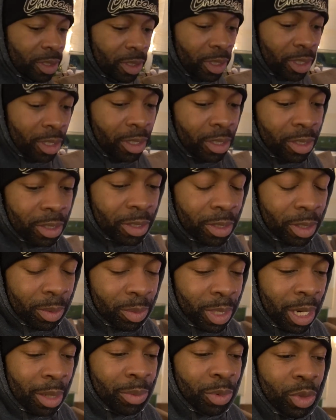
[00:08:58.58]
is
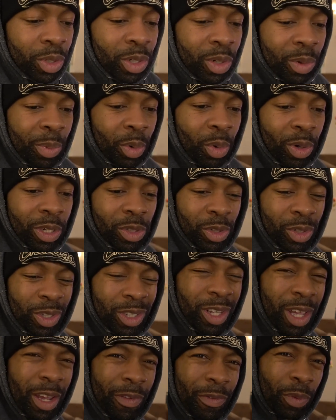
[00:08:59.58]
sometimes you get a point to your
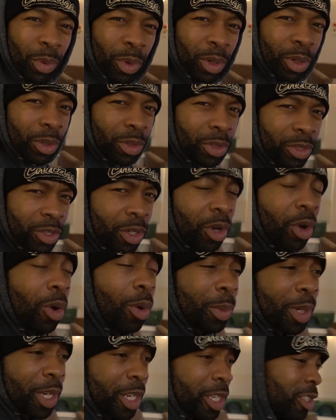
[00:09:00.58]
life where there's a
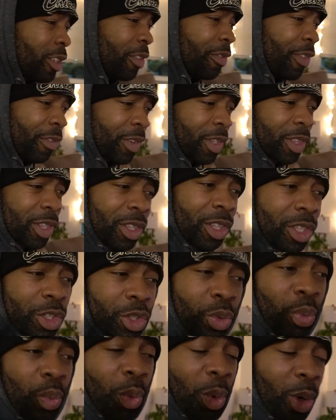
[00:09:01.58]
culmination of everything that
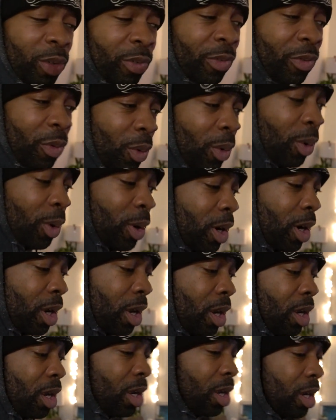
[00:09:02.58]
you worked for
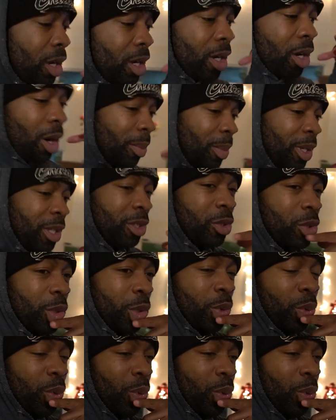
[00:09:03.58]
coming to